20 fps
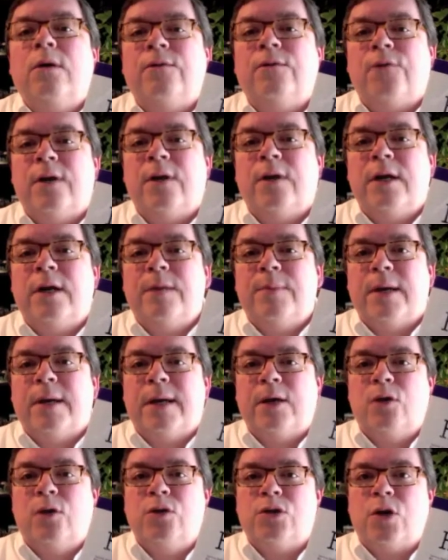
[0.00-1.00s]
for
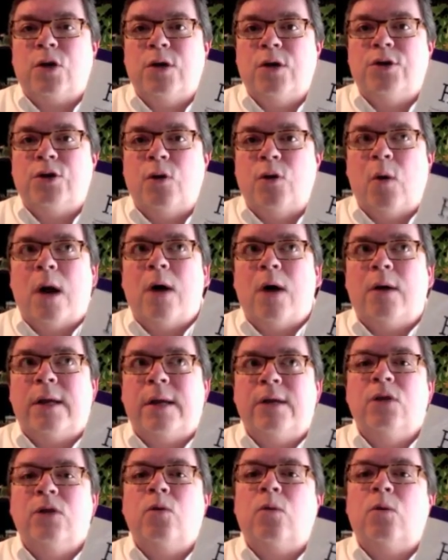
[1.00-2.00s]
anybody who's going to go out
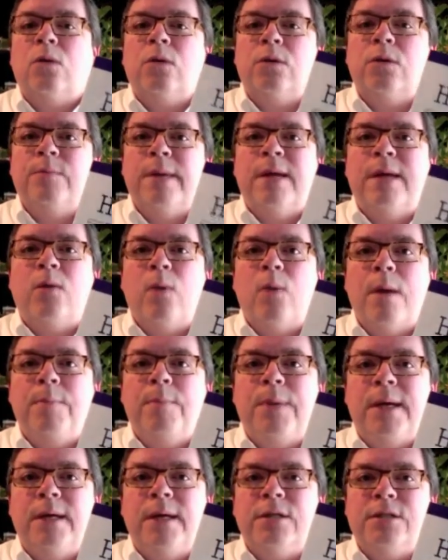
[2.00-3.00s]
in the world, make web
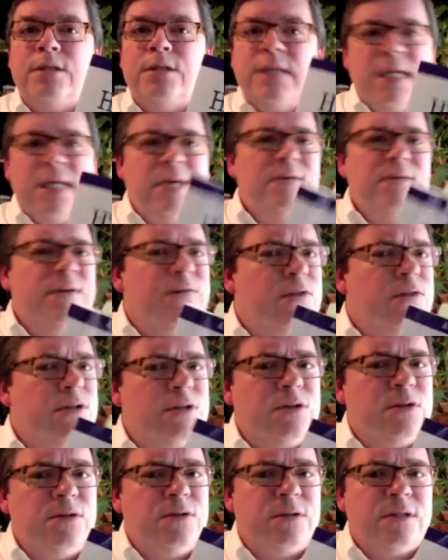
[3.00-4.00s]
pages, even if you're
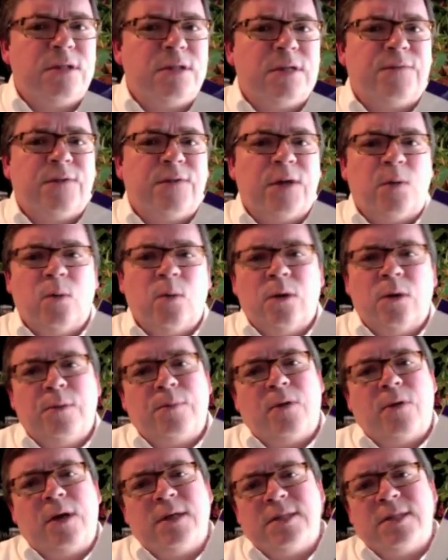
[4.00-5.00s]
just using stuff like
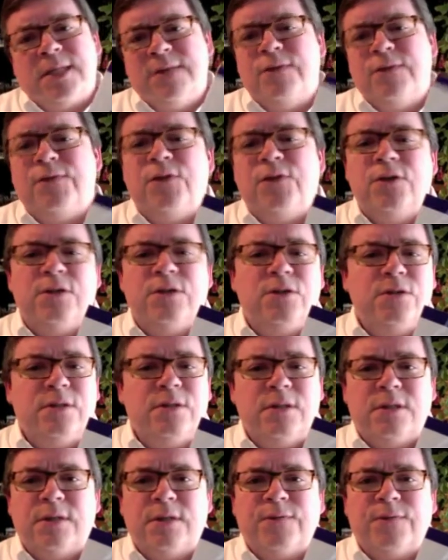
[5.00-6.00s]
WordPress, even if you're just
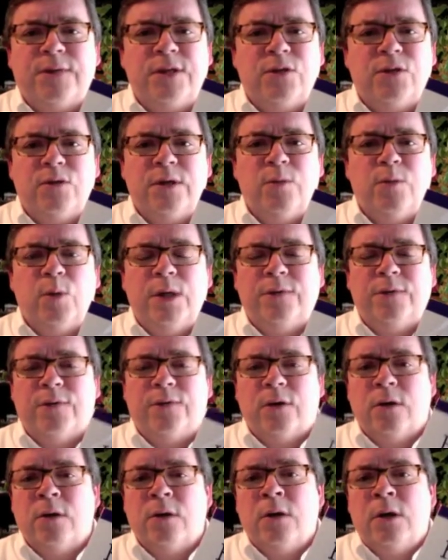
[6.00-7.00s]
using stuff like
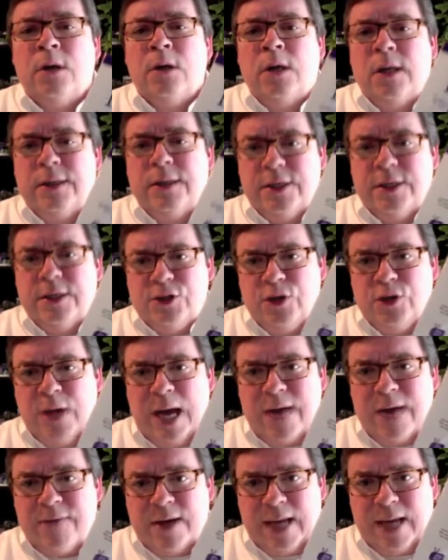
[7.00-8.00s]
Dreamweaver, that you
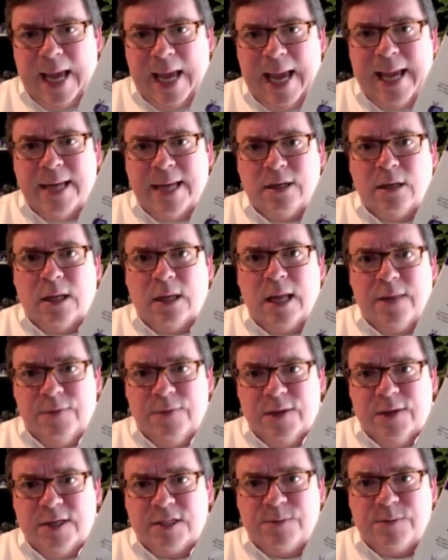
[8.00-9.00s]
have a handle on
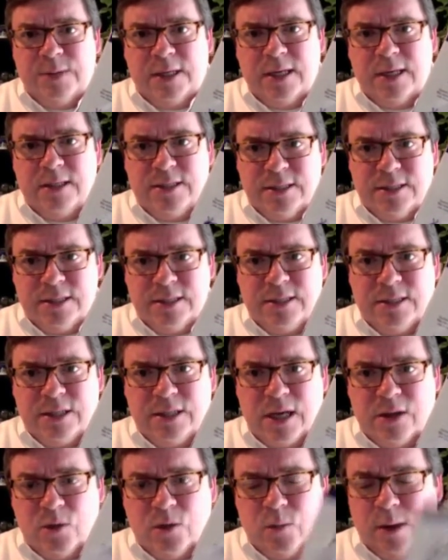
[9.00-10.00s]
this, because this is
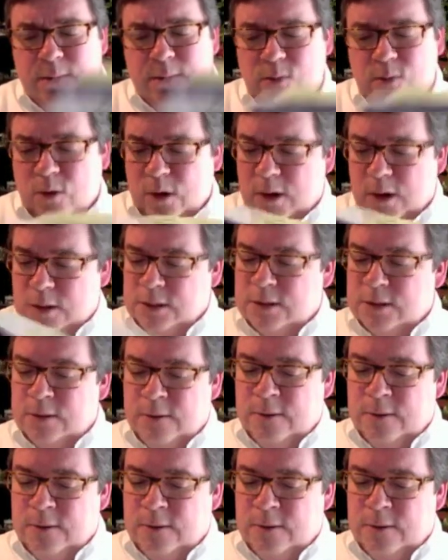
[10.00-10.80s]
how the web works.